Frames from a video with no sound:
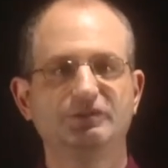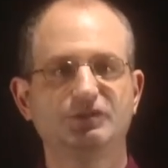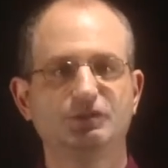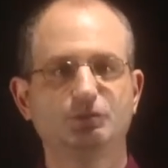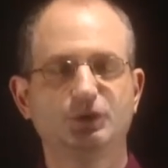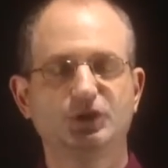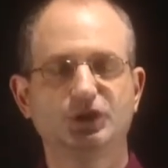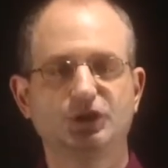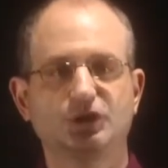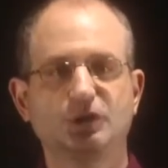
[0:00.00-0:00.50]

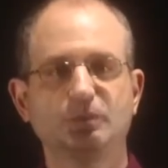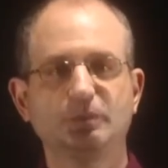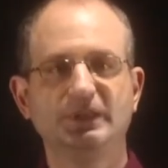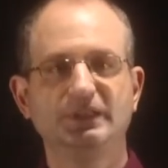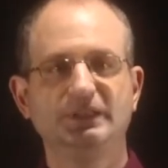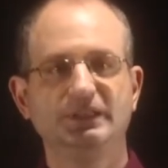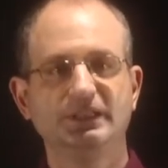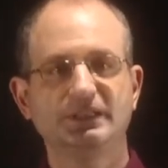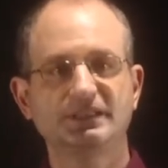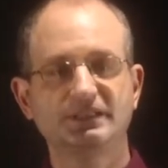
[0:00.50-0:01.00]
which are
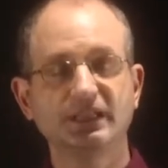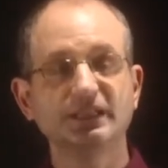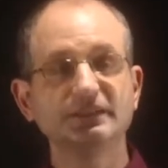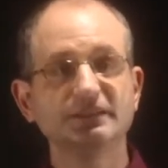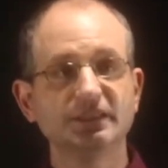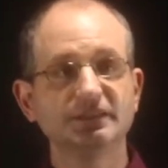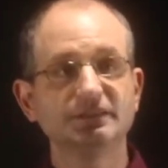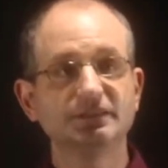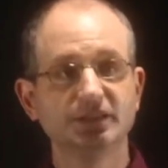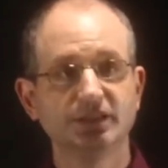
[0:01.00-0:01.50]
completely
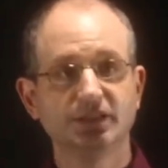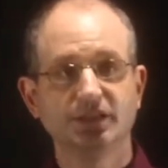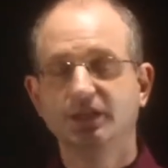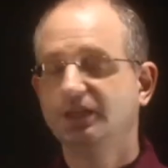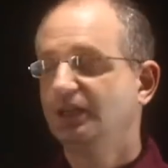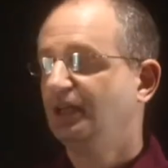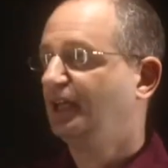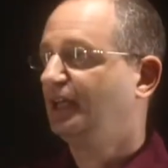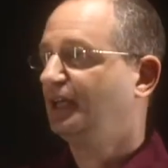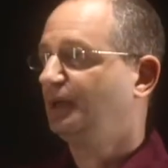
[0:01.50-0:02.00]
extended,
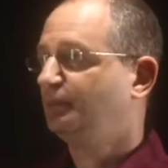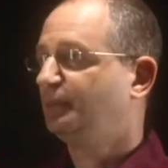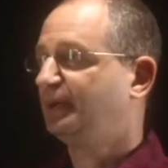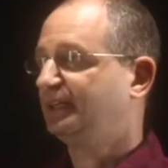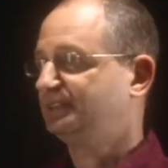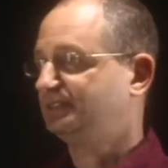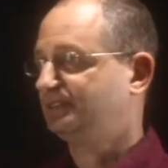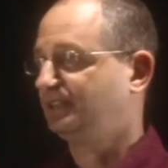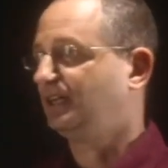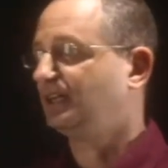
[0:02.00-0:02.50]

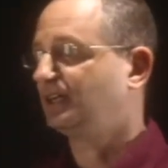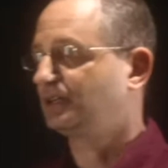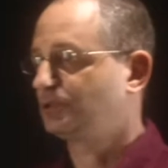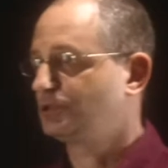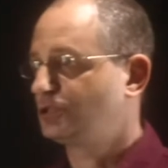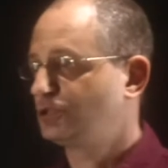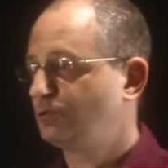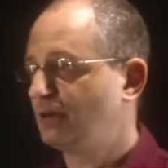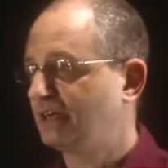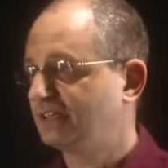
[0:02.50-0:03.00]
but
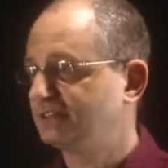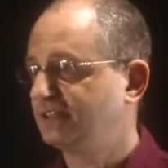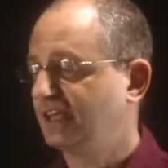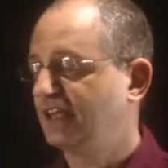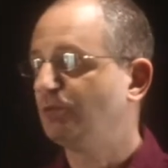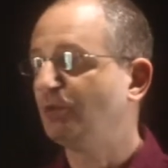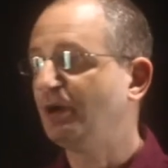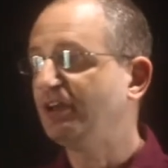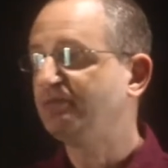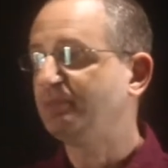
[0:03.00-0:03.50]
construct a
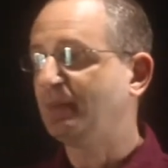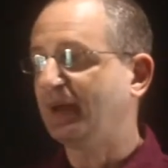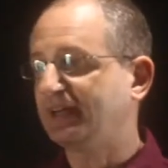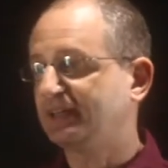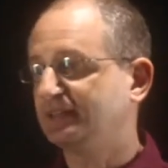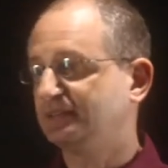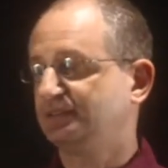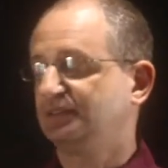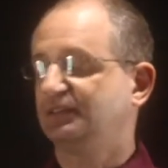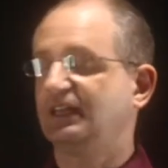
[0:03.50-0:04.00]
wave
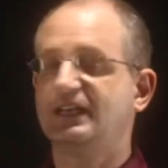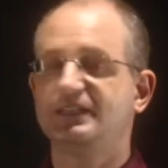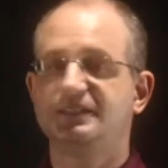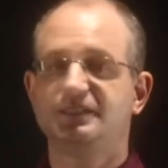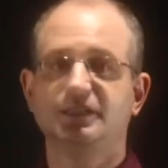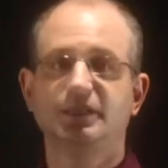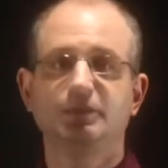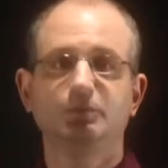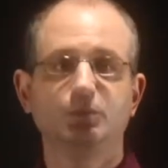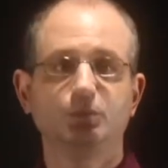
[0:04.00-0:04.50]
packet that
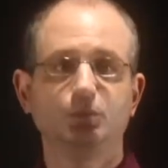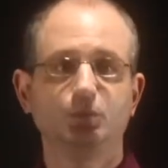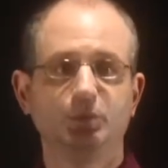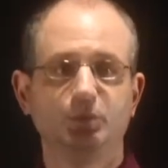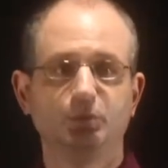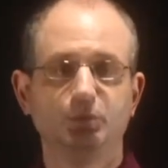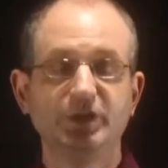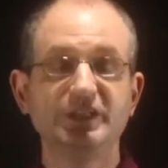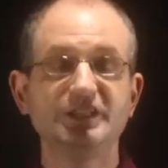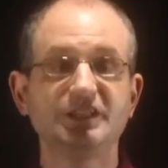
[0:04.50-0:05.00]
has a
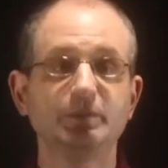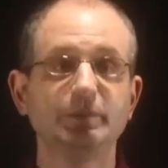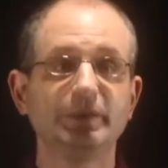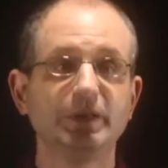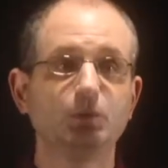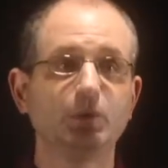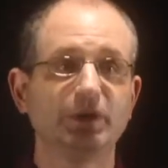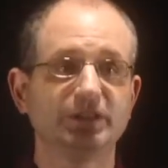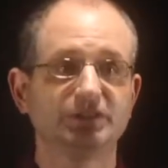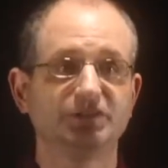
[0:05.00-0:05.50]
reasonably
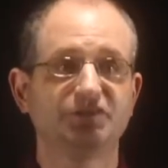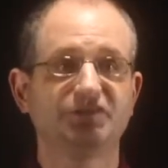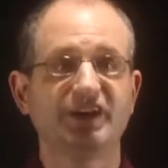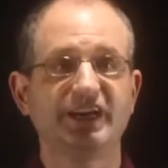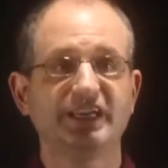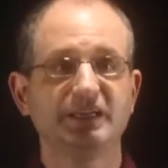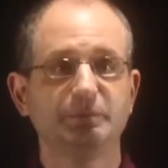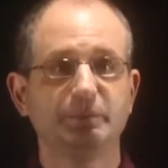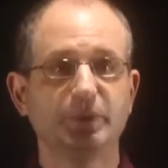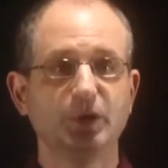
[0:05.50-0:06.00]

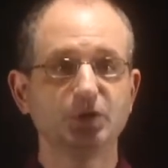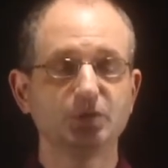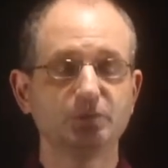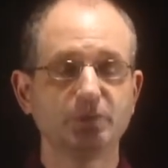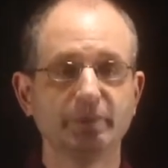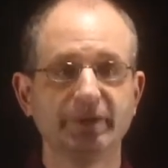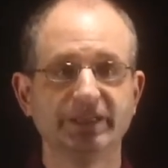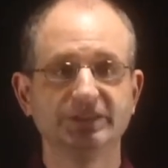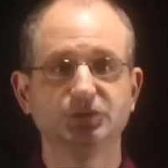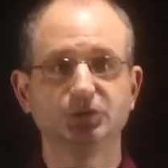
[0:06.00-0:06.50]
well-defined both
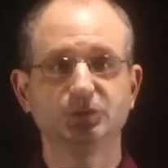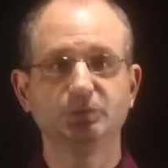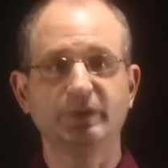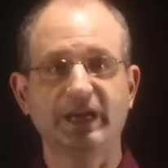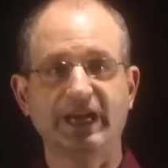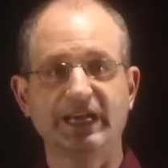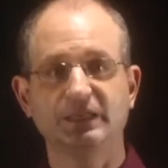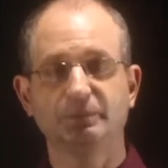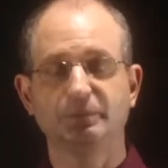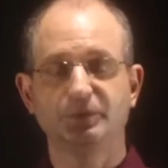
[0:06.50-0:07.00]
momentum
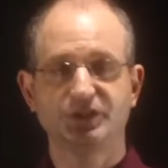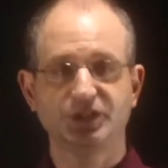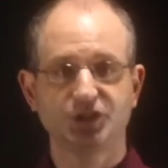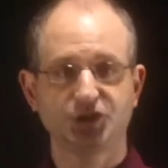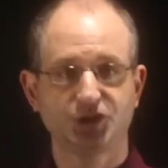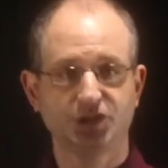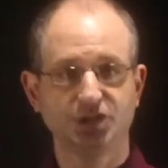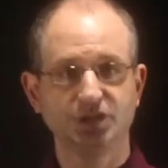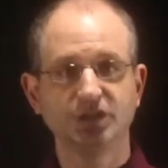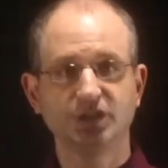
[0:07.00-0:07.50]
and
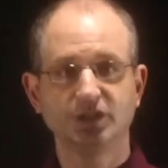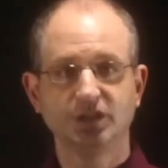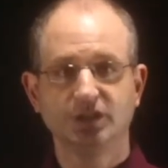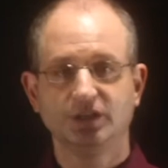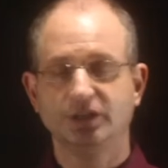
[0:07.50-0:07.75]
position,